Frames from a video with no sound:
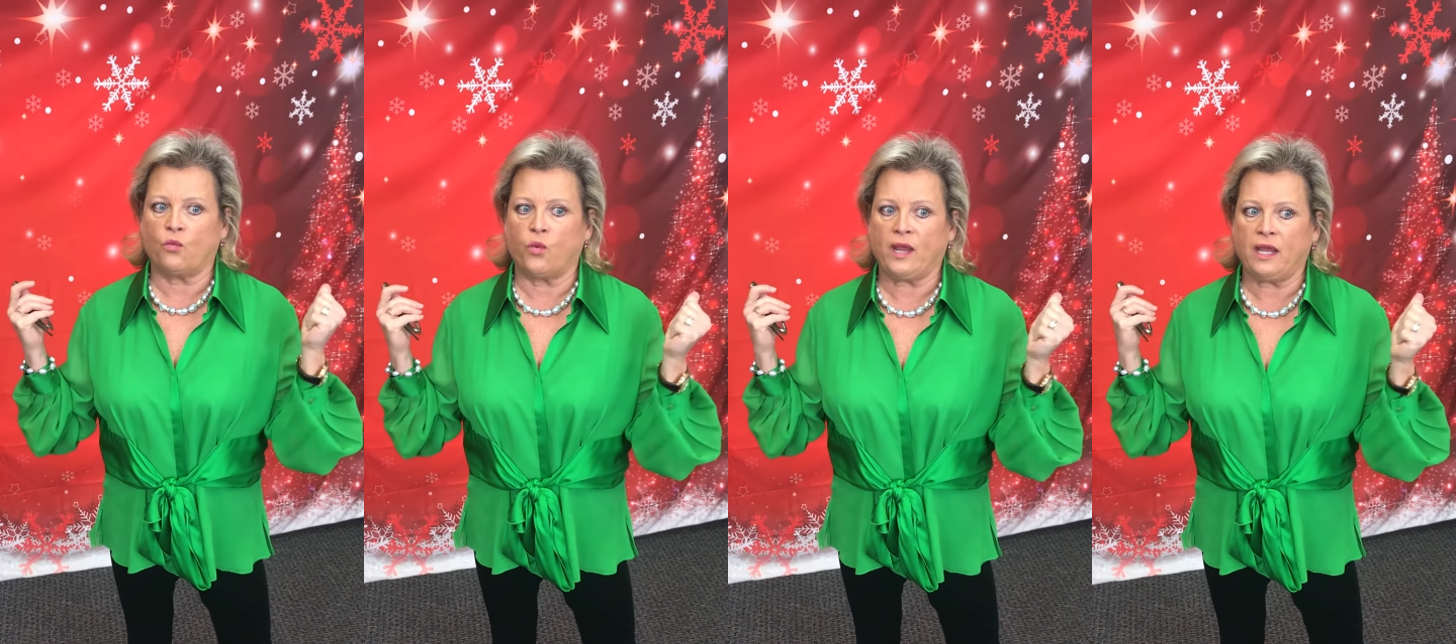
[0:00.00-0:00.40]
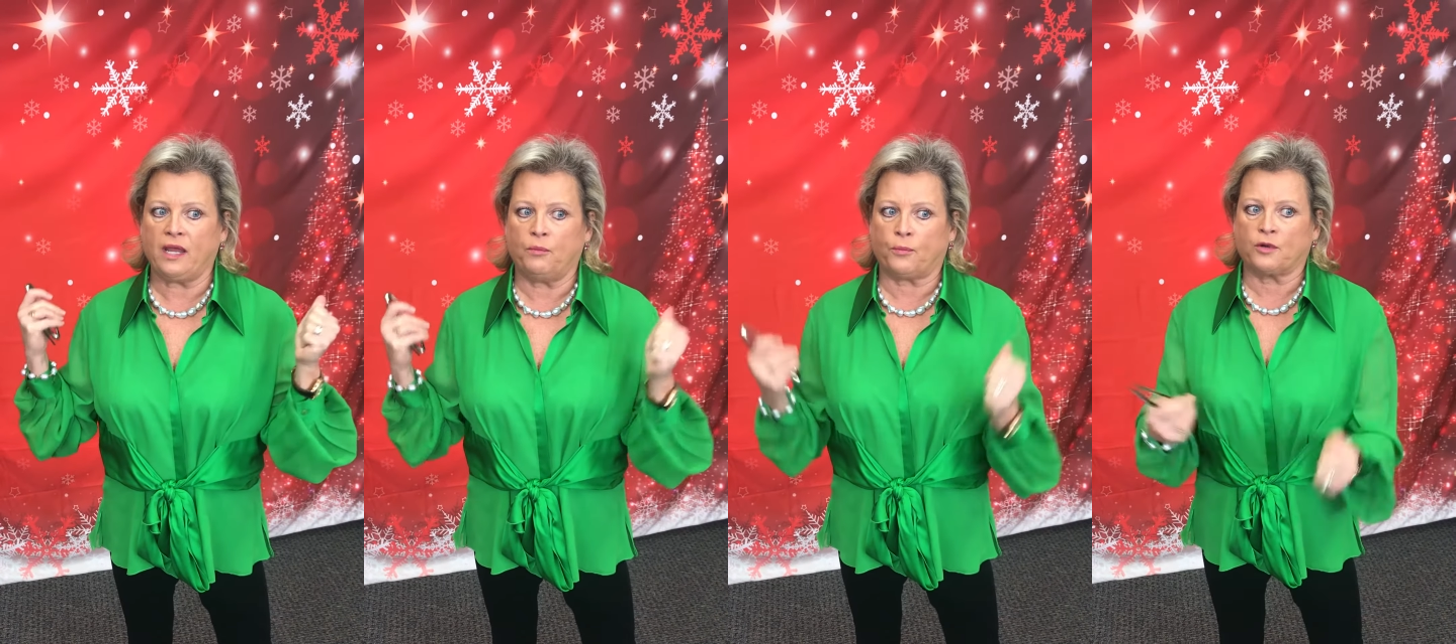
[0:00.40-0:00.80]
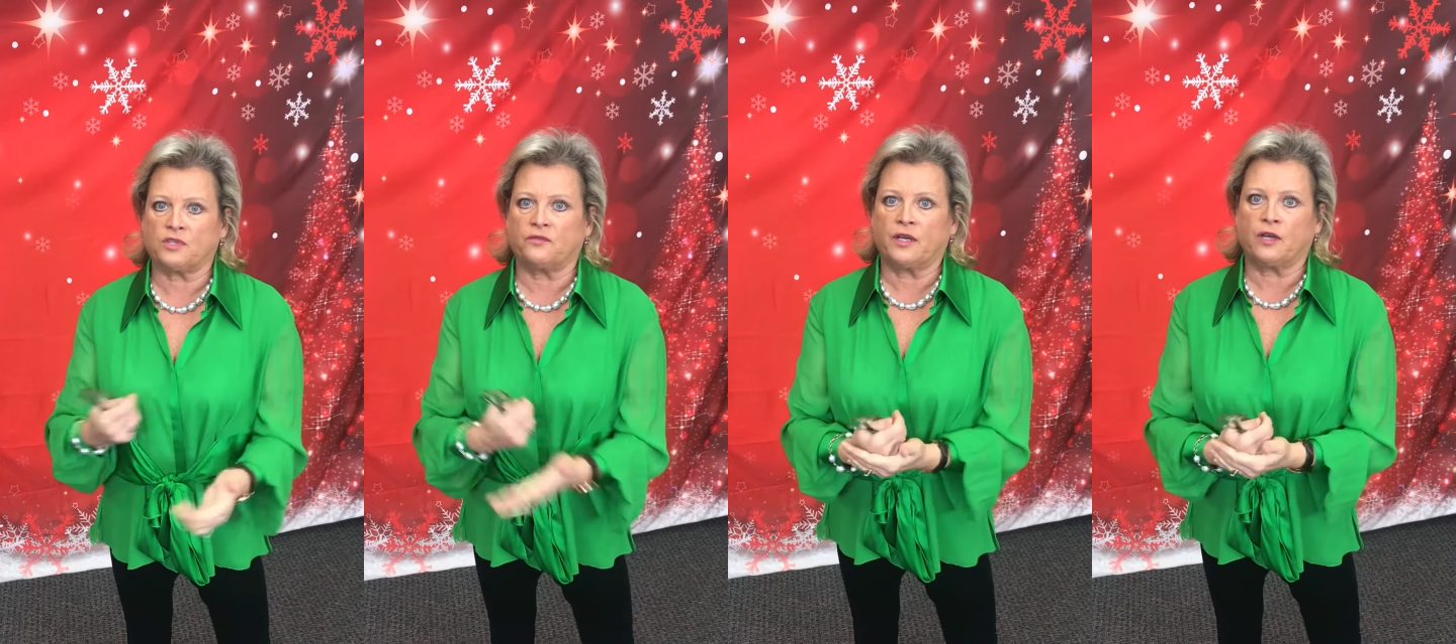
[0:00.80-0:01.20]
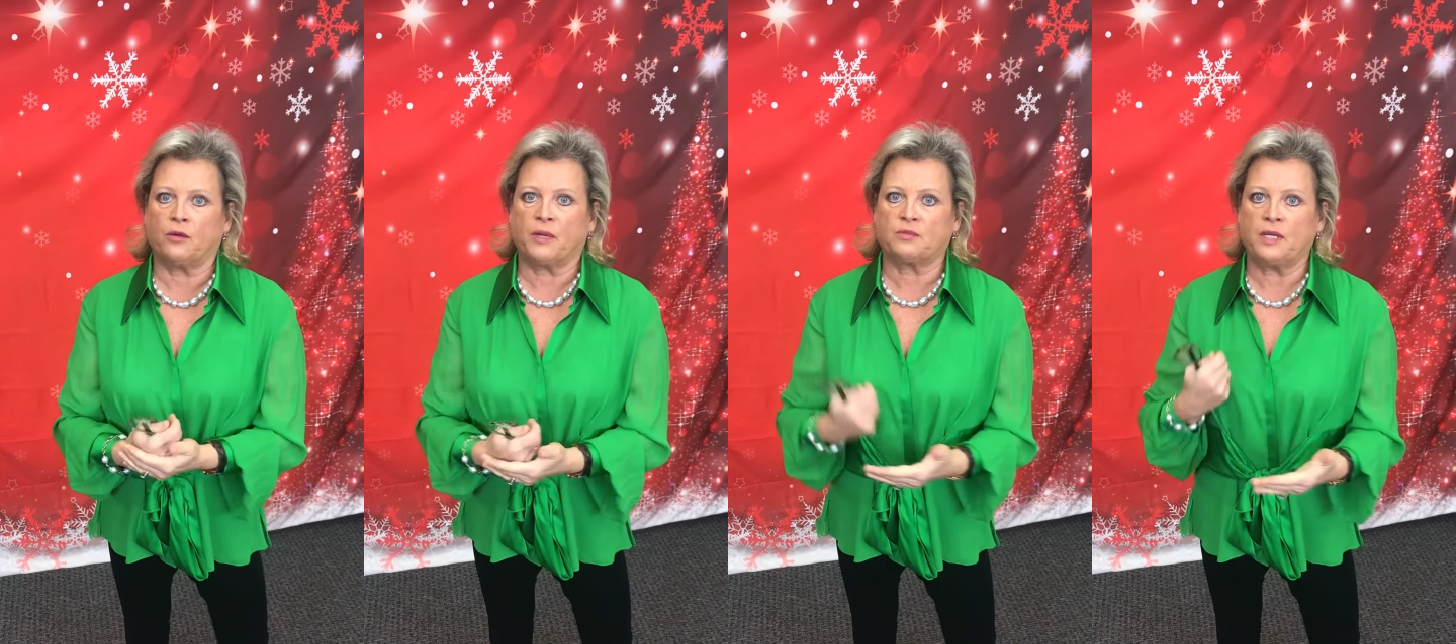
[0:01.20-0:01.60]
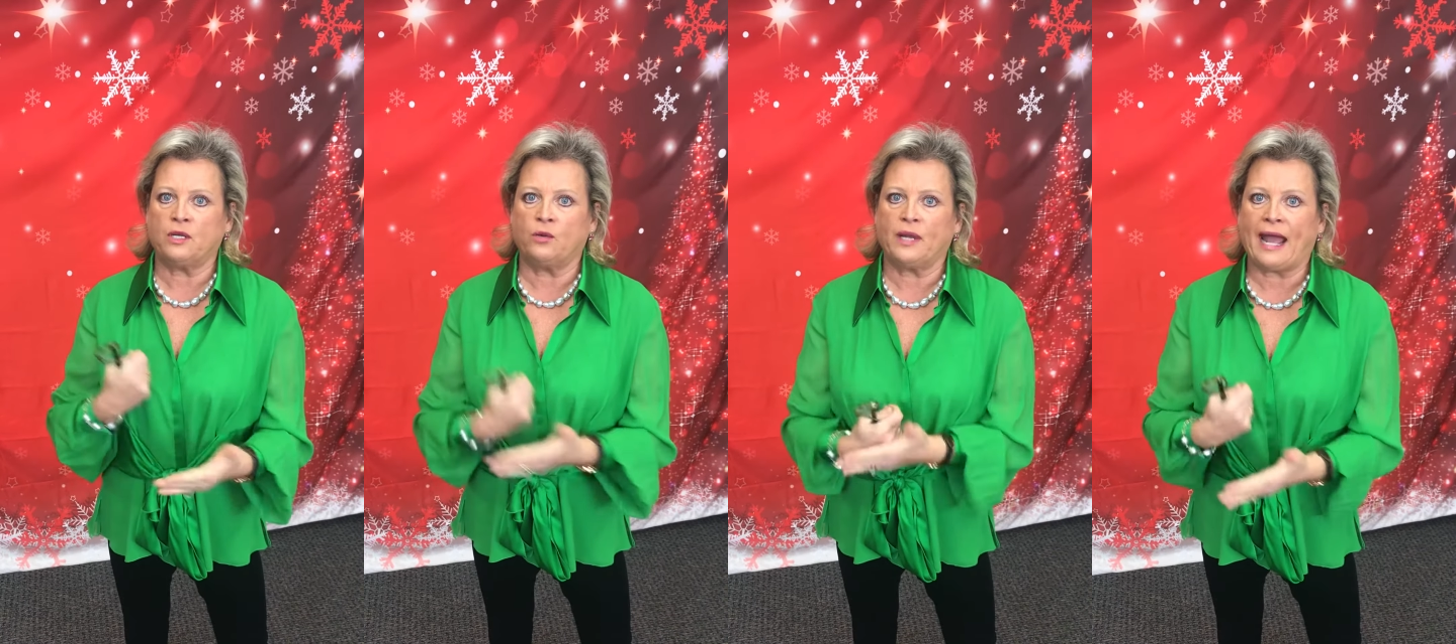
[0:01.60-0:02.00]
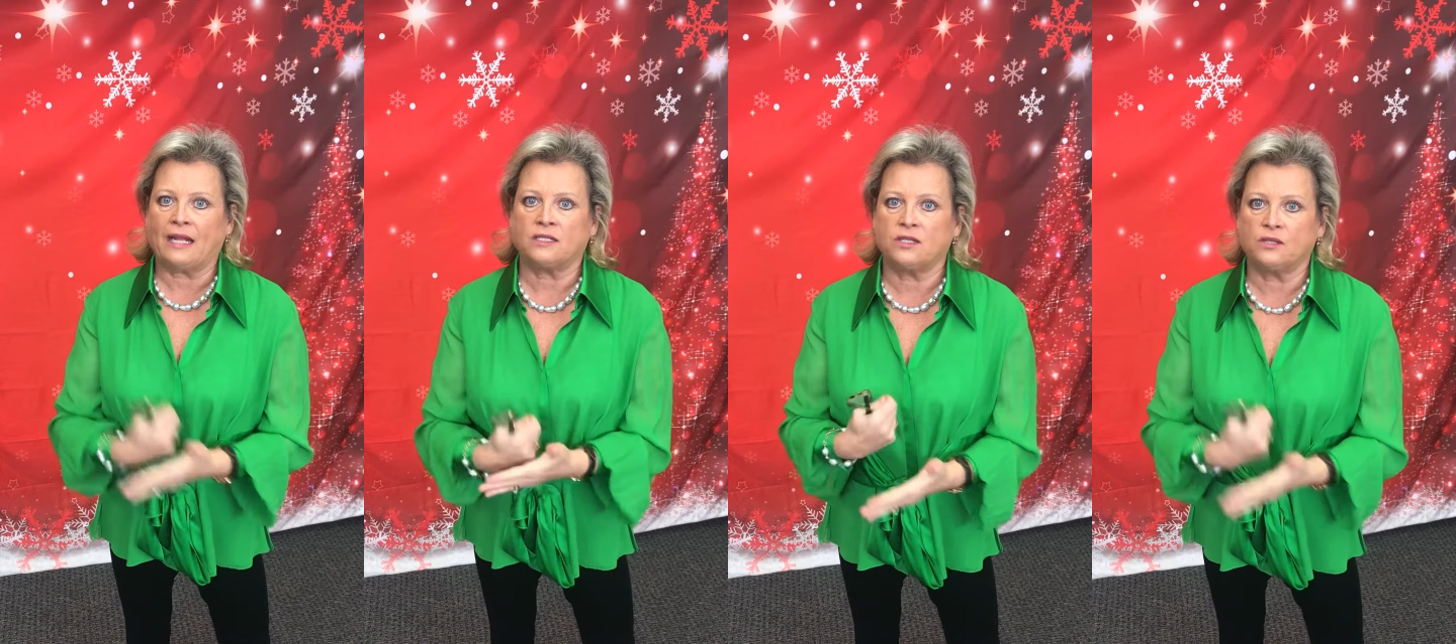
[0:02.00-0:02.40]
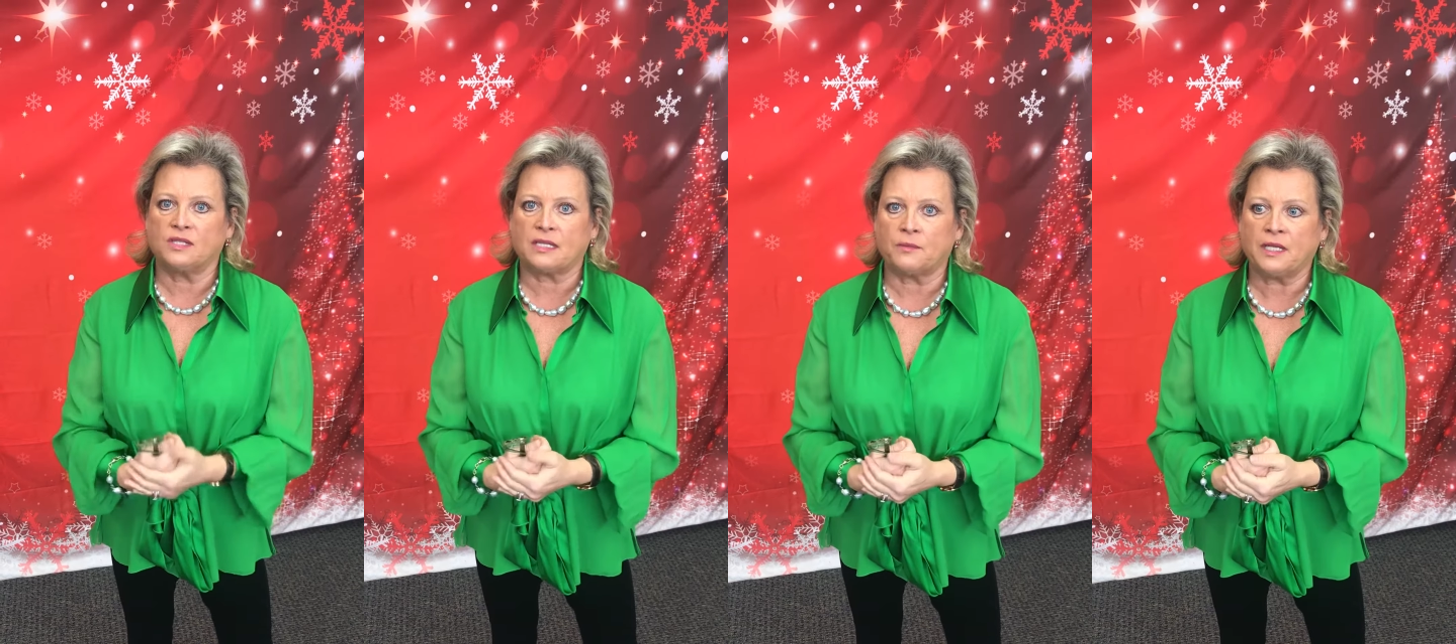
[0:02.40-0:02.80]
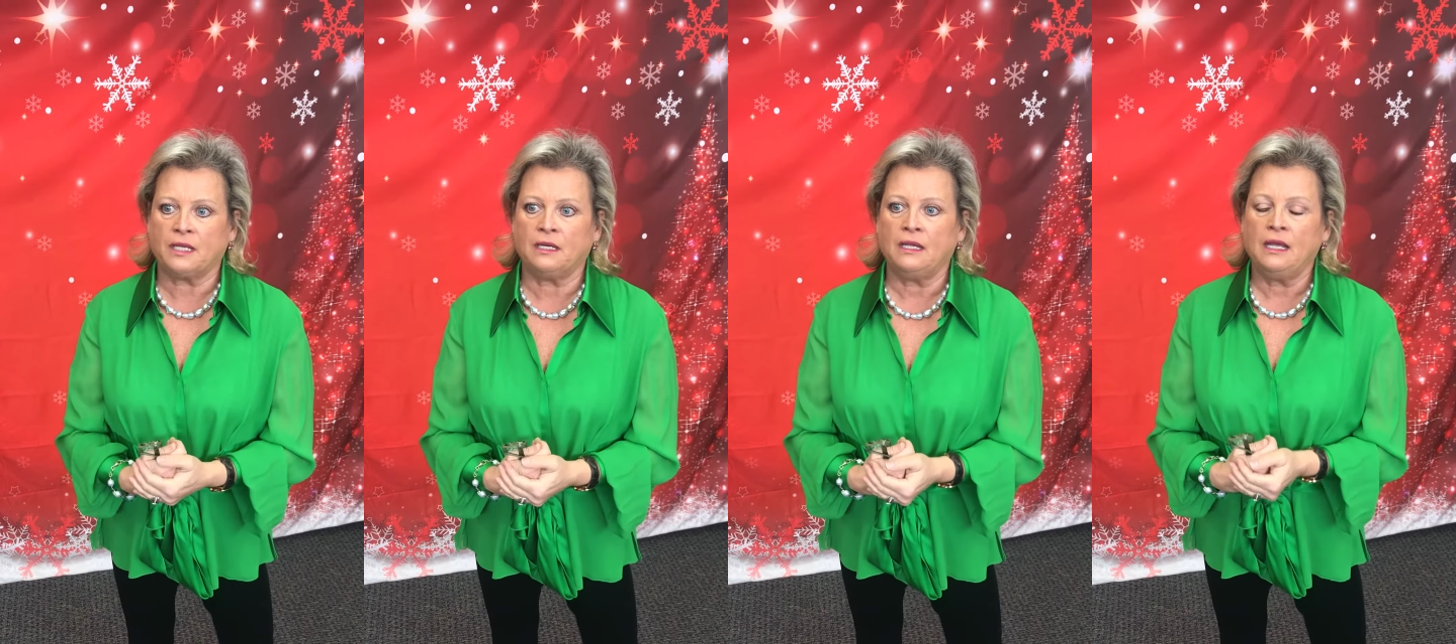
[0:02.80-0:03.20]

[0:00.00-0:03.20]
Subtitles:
We persevered because we knew we had to do something.